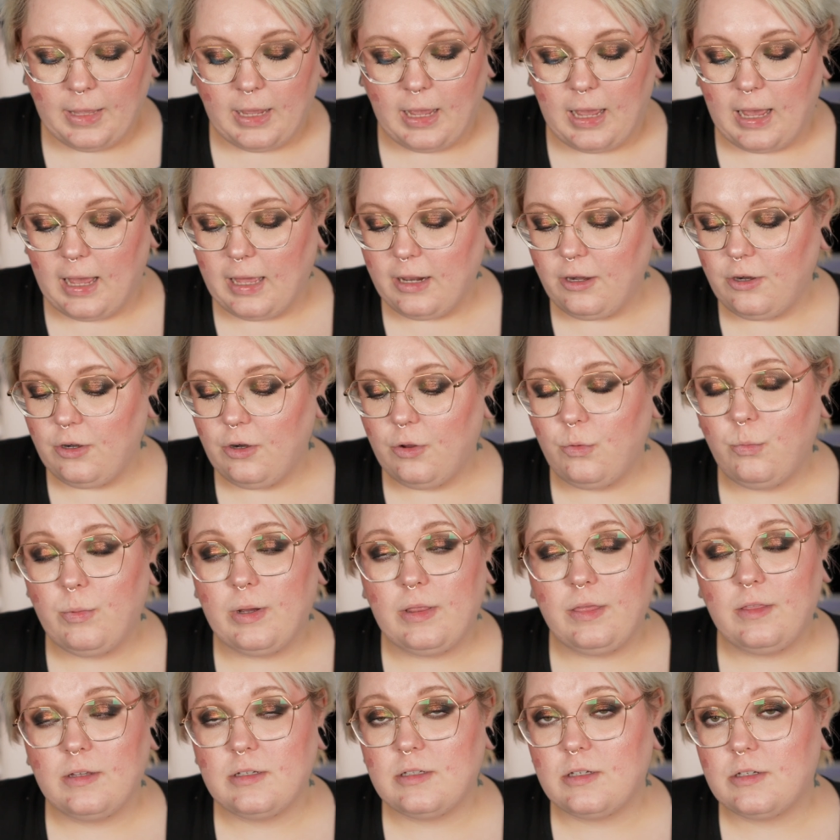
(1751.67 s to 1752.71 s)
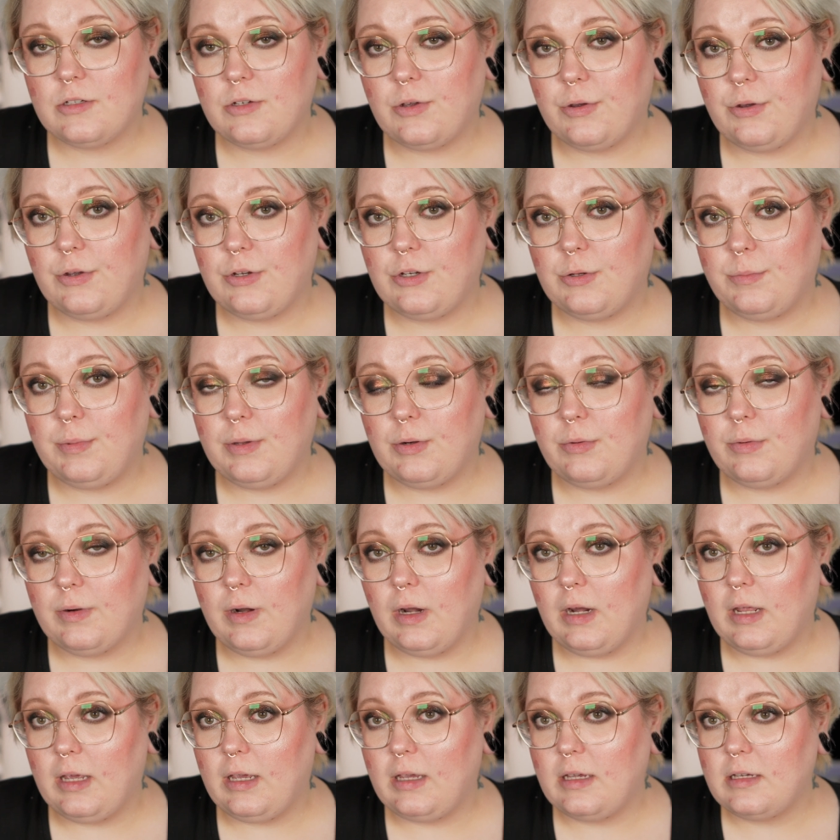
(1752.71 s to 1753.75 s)
I don't know when this is going to be
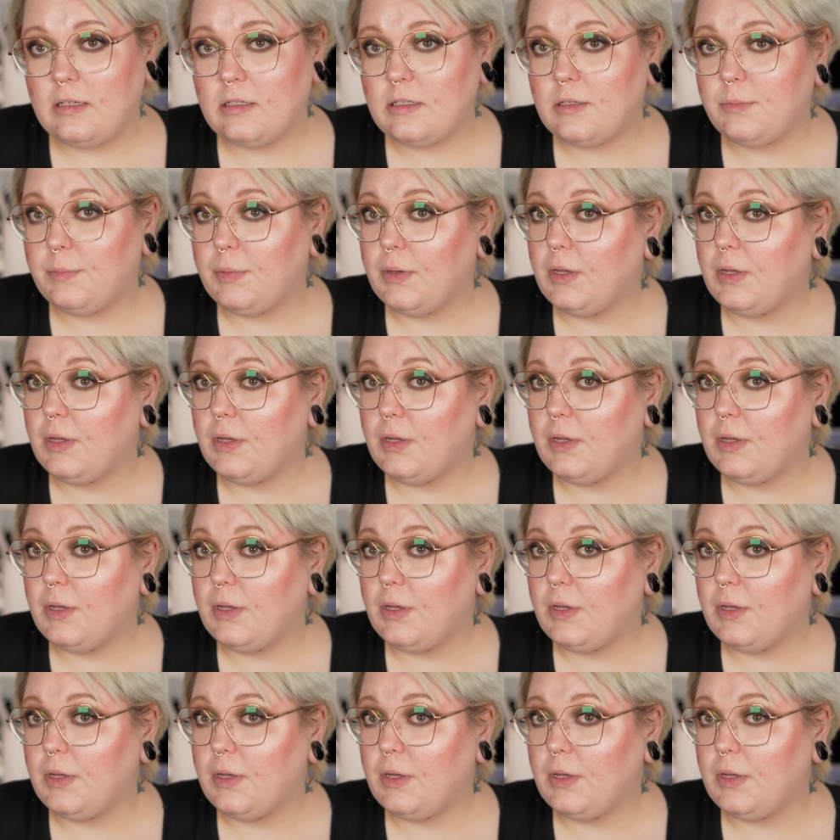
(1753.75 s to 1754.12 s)
released,